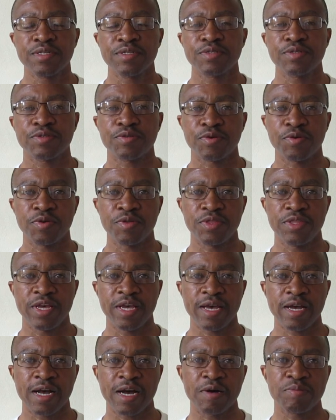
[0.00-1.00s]
So
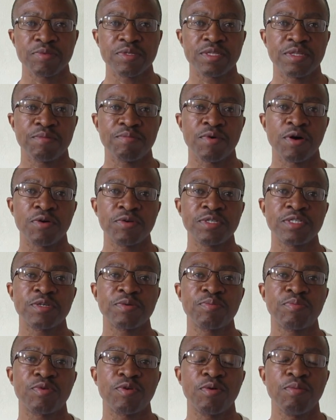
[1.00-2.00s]
there comes the
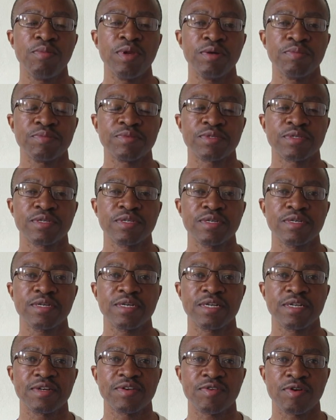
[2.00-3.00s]
mounting problems
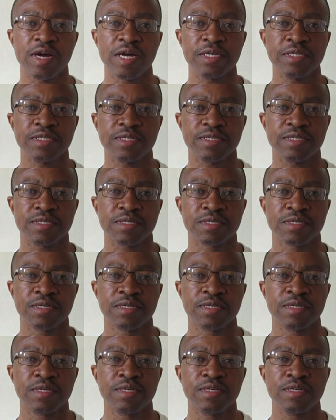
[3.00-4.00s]
in crisis.
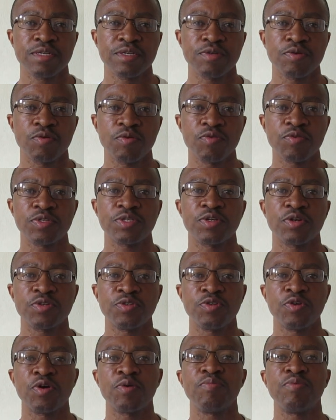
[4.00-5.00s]
You lose your
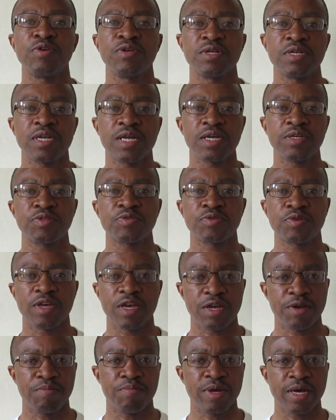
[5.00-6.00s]
job, you need to
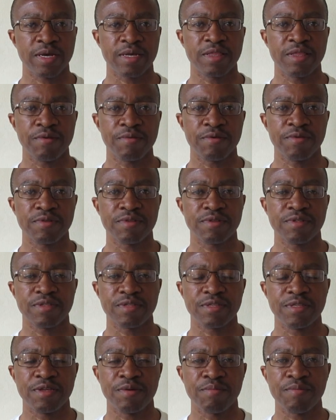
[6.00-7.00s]
get back
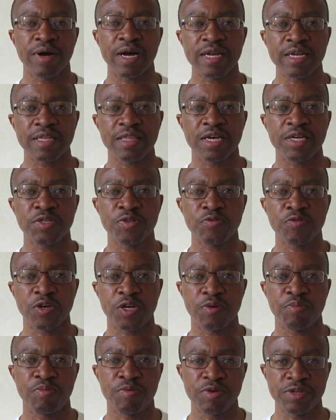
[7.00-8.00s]
the money that you
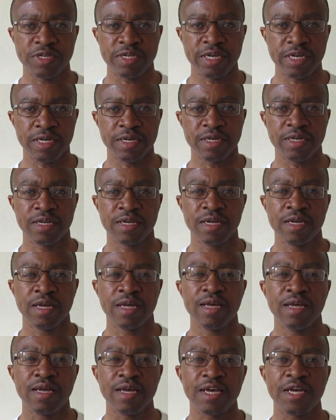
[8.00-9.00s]
had put in.
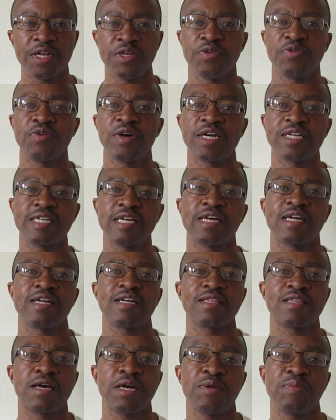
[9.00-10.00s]
And you are
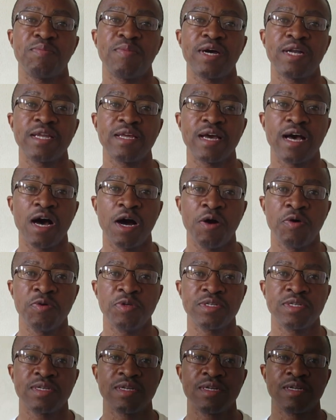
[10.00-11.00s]
taking that money
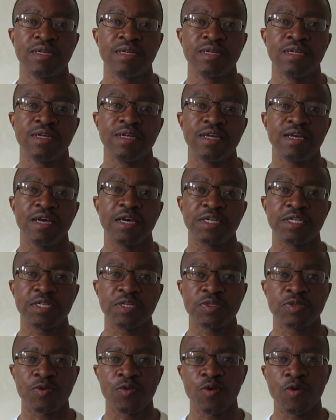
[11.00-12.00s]
out at
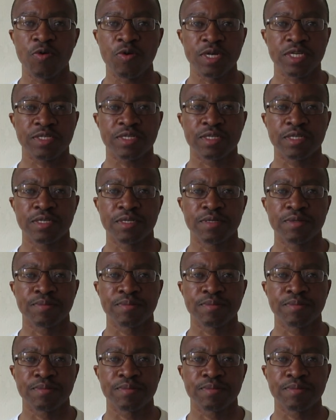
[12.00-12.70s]
its lowest.